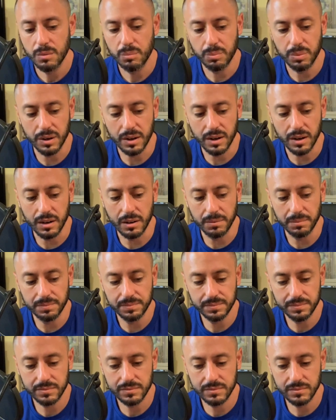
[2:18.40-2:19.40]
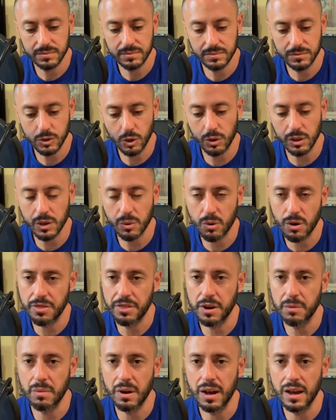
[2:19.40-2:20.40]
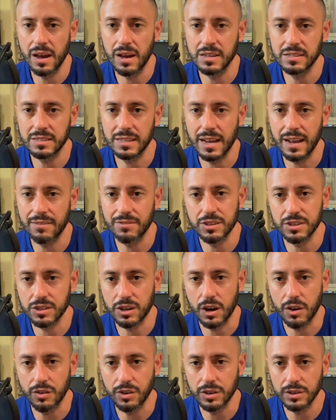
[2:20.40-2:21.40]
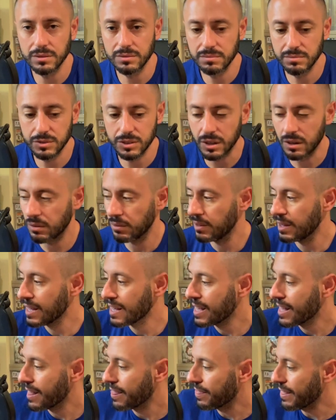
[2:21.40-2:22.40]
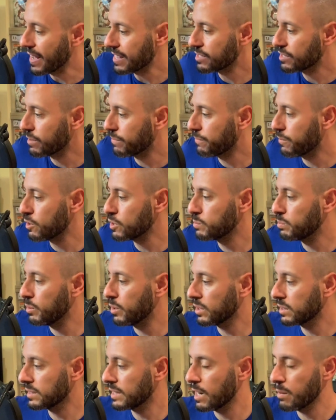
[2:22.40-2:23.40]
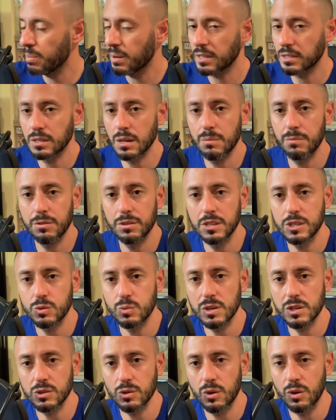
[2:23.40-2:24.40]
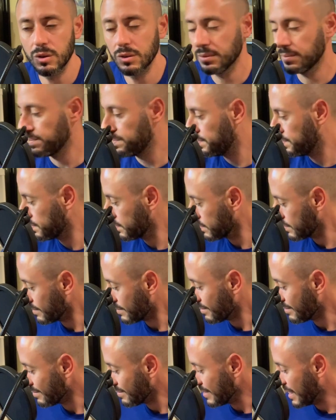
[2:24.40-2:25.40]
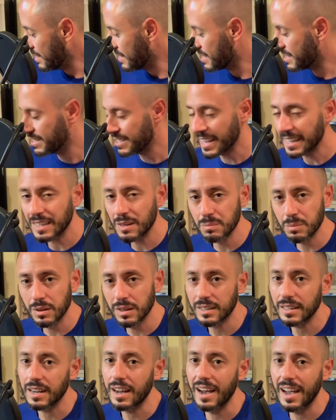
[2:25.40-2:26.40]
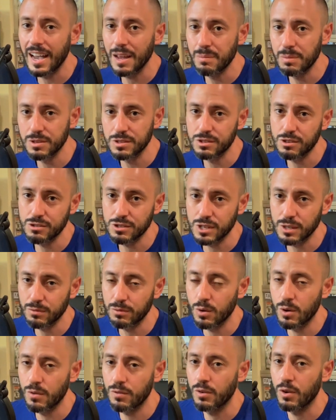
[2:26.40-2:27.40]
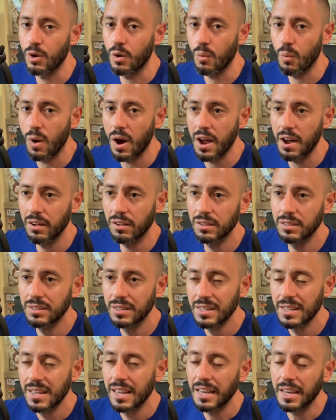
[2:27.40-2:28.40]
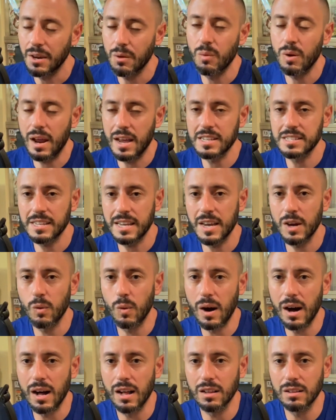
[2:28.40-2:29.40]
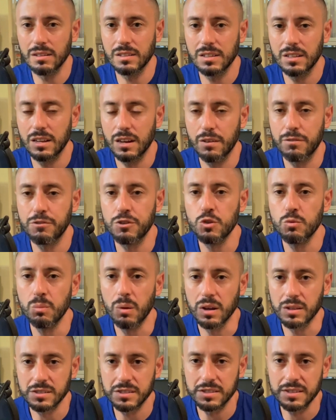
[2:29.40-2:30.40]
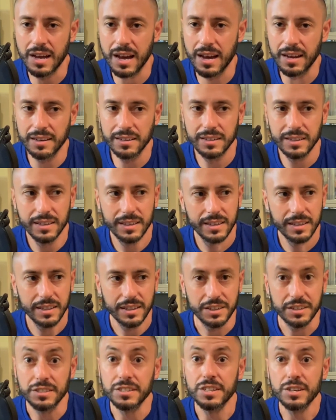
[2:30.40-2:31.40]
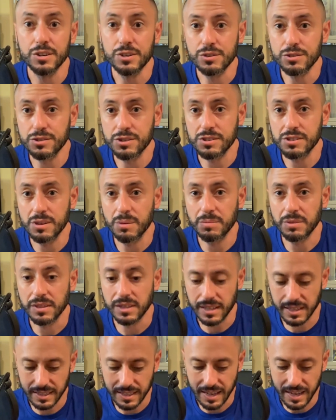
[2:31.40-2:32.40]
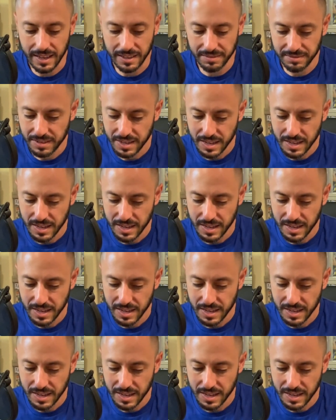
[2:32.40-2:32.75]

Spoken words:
but totally worth it in my eyes to have this cover. So that's the first book that I picked up for this week's haul. The second book I had been searching for a while. Now when I say a while, a few months, not years or something like that.